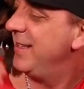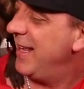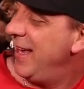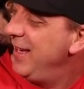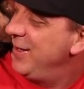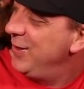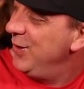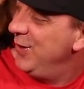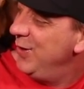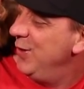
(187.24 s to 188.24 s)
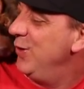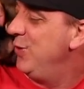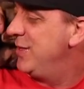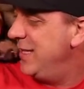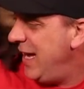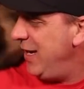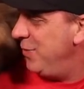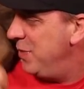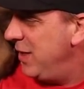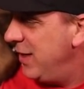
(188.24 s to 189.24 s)
Thank you. You
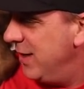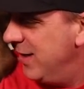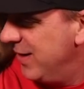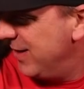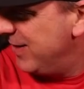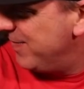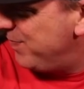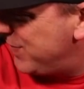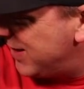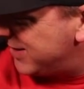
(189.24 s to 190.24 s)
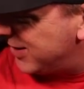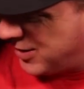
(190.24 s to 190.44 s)
saved me. That's a